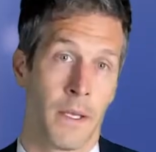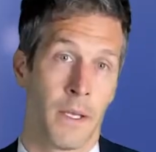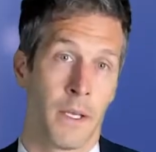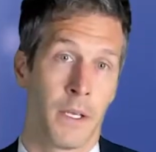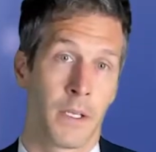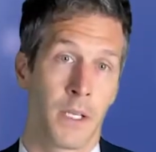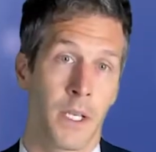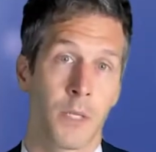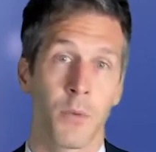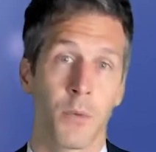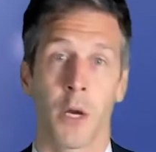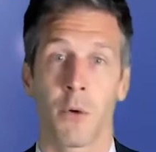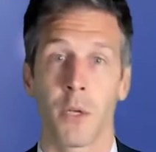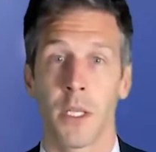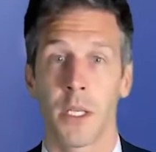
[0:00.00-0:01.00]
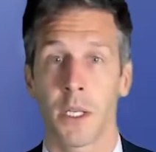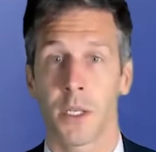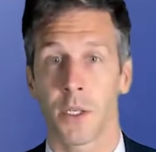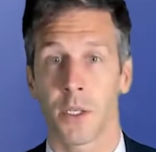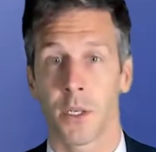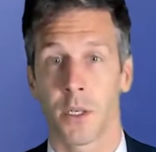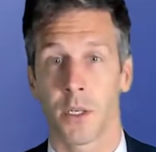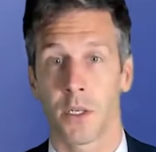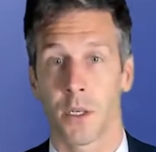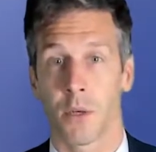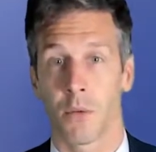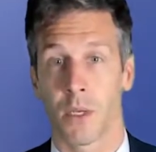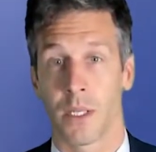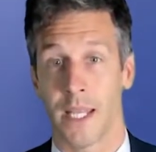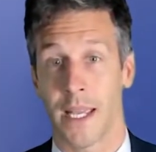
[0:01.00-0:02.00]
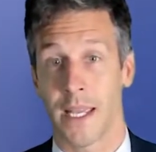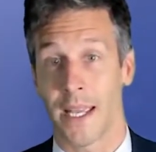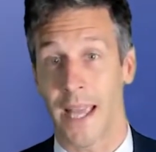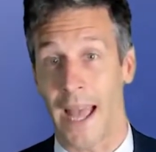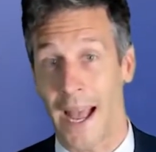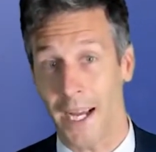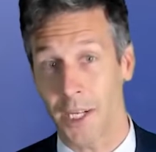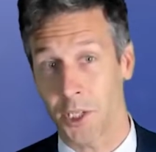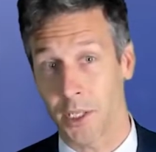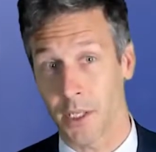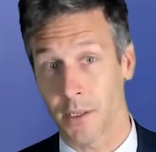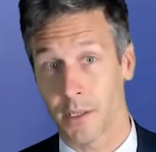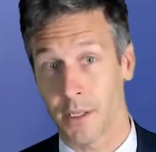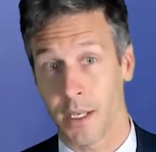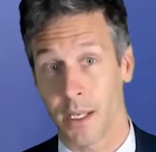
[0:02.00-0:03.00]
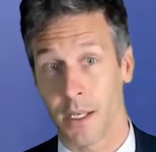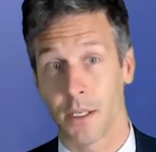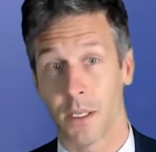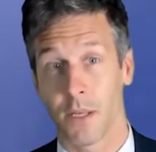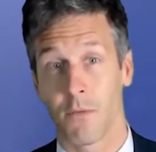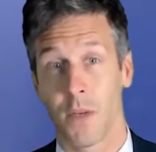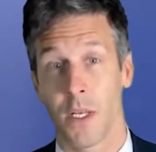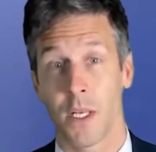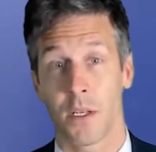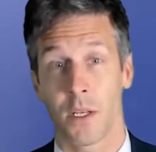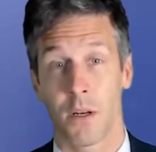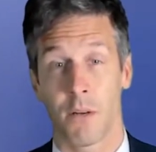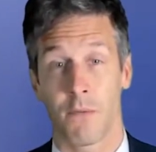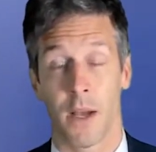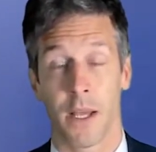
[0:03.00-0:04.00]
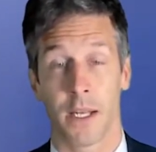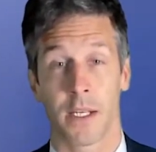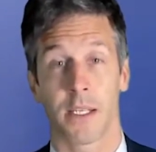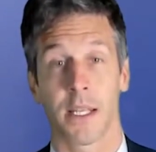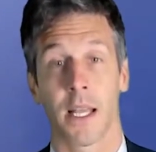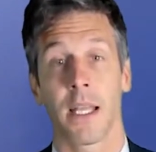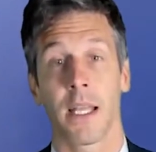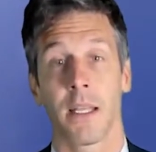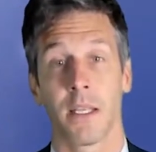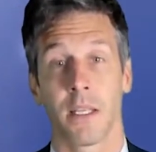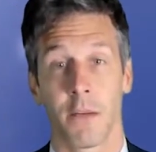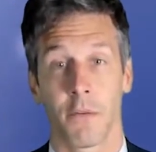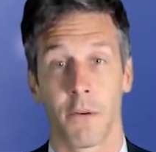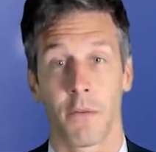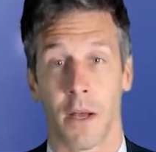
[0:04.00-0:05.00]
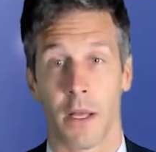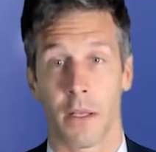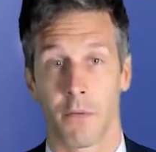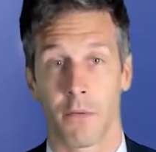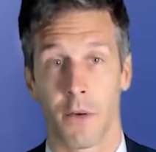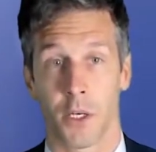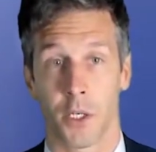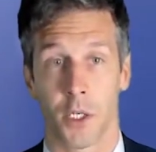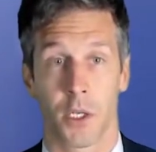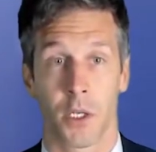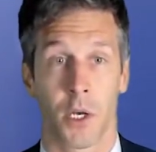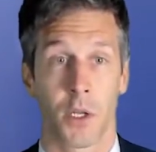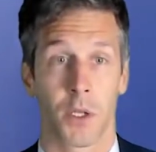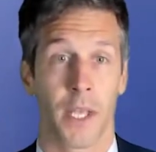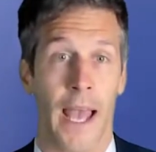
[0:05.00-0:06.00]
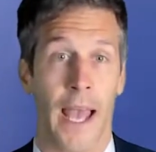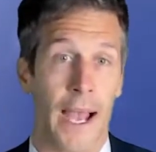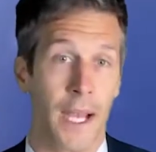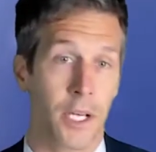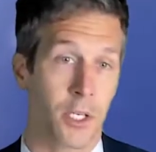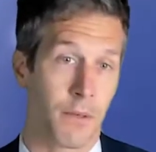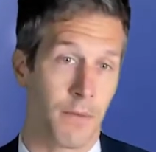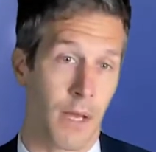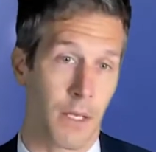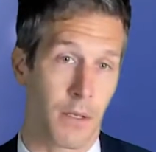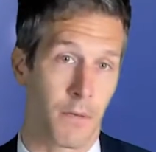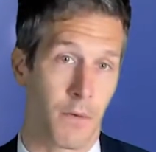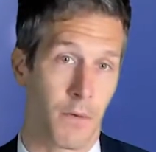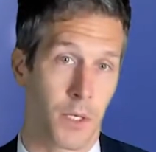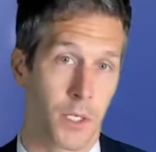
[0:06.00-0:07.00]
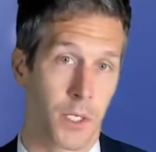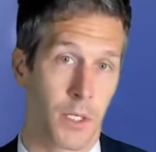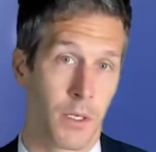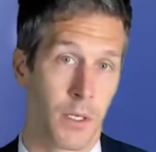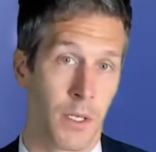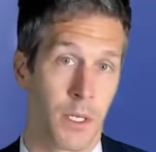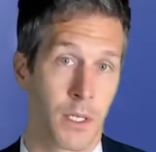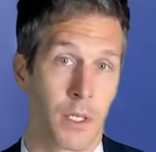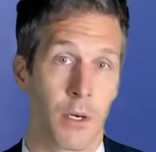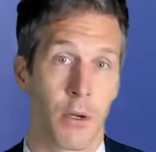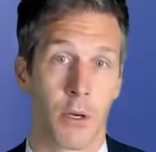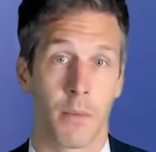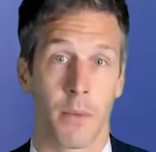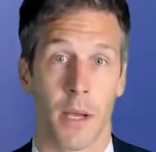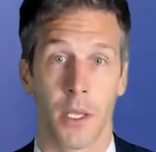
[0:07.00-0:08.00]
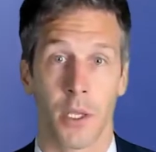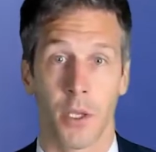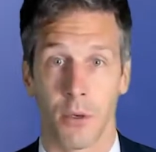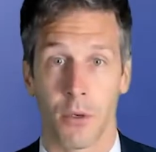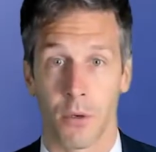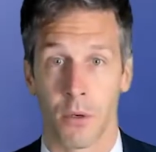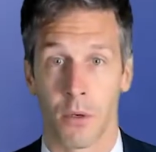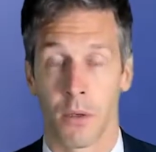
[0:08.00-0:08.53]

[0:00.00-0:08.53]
Since we are really concerned with taking actions, it is convenient to define a slightly different value function called the action value function, denoted by Q.